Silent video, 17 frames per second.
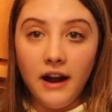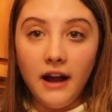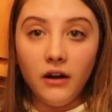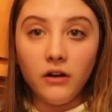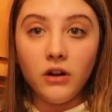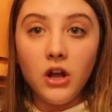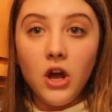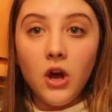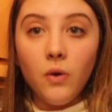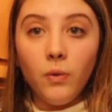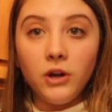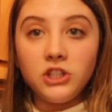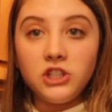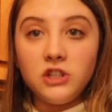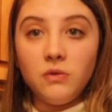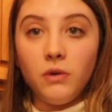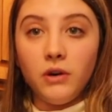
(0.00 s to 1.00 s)
out
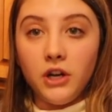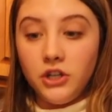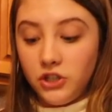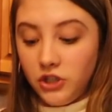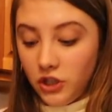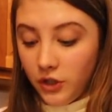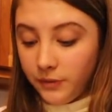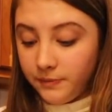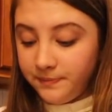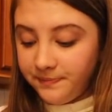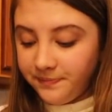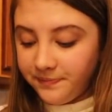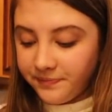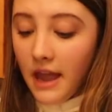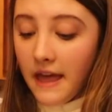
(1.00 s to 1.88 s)
what you want to do.